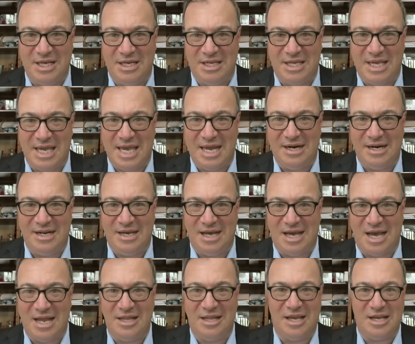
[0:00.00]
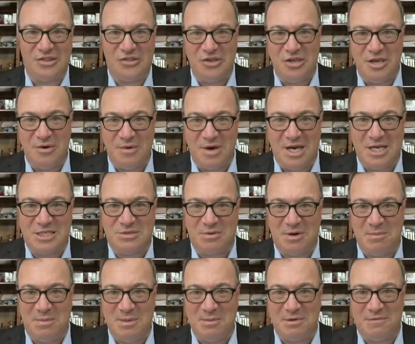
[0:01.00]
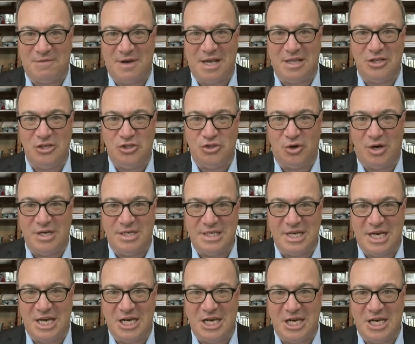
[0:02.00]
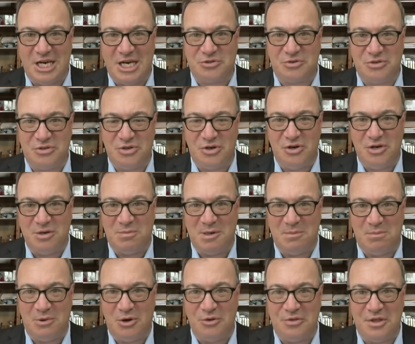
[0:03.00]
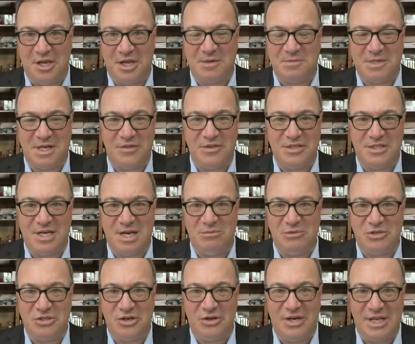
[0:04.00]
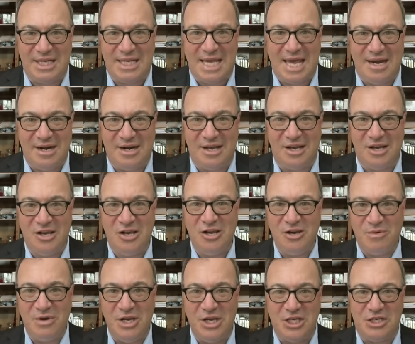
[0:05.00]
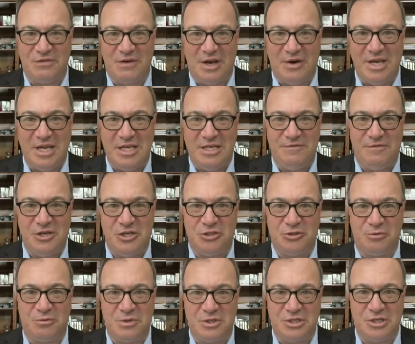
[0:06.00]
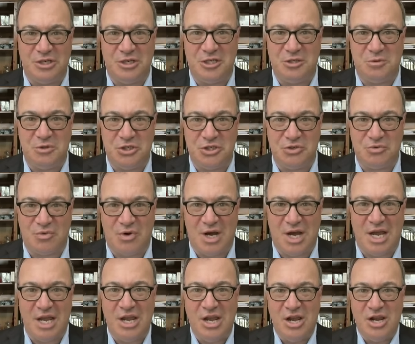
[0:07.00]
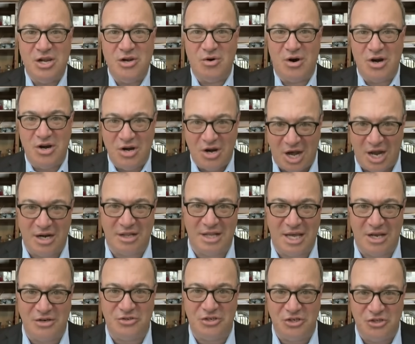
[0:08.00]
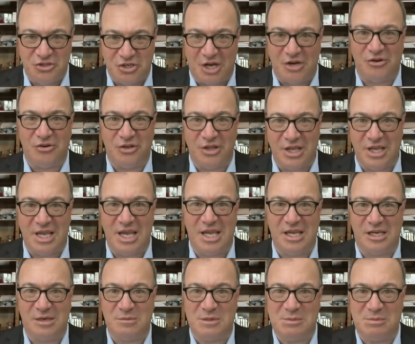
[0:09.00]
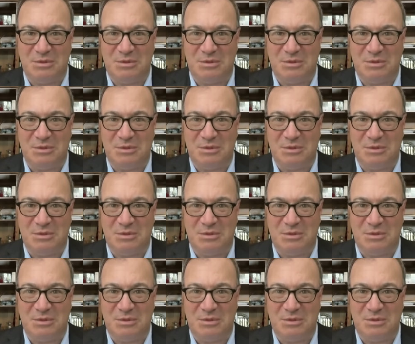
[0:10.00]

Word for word: in Canada, unlike the U.S., where people file a joint tax return. You put both incomes on the same return. In Canada, we each file individual returns, which is why you are not allowed to generally income